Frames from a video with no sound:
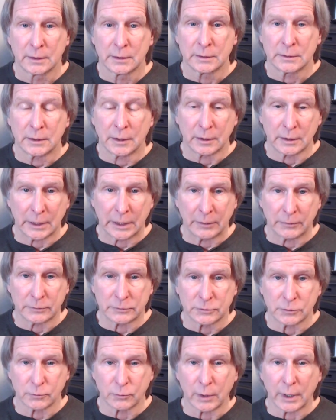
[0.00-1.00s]
Now allow it
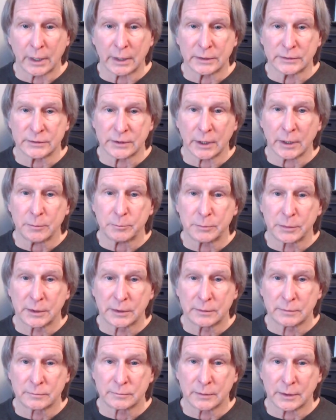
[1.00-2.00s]
to rise up
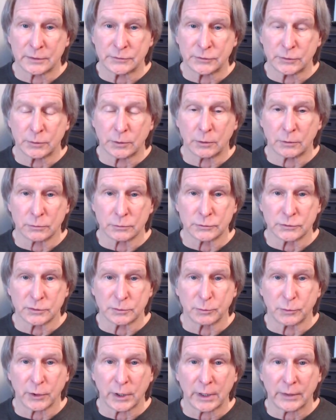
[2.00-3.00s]
as you hold your
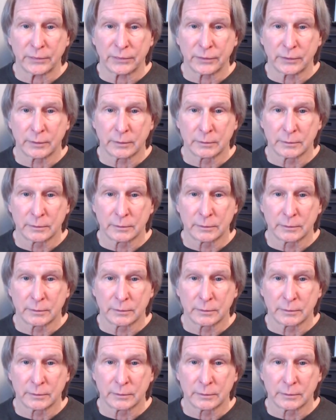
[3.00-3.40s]
breath.